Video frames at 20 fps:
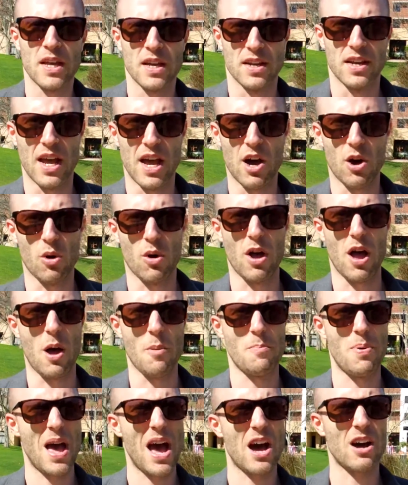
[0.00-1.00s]
Now,
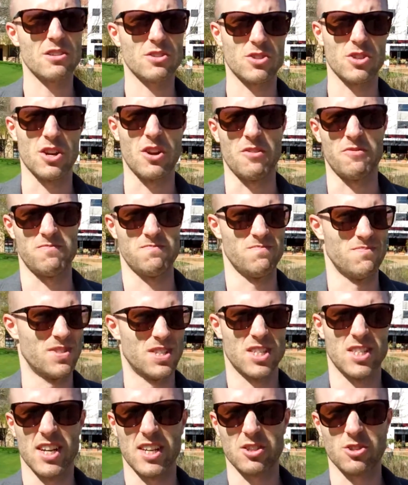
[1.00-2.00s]
about sort of
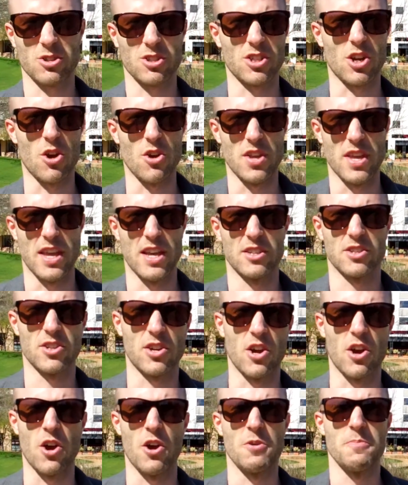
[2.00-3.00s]
6 or so years
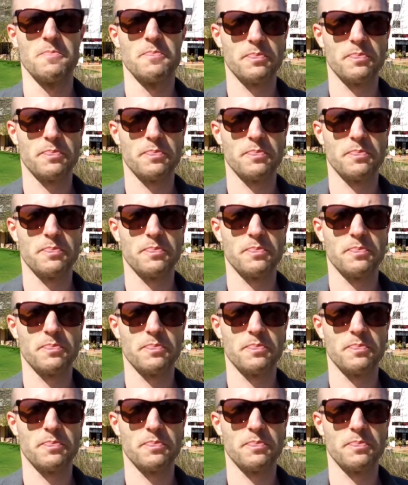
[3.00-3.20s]
ago,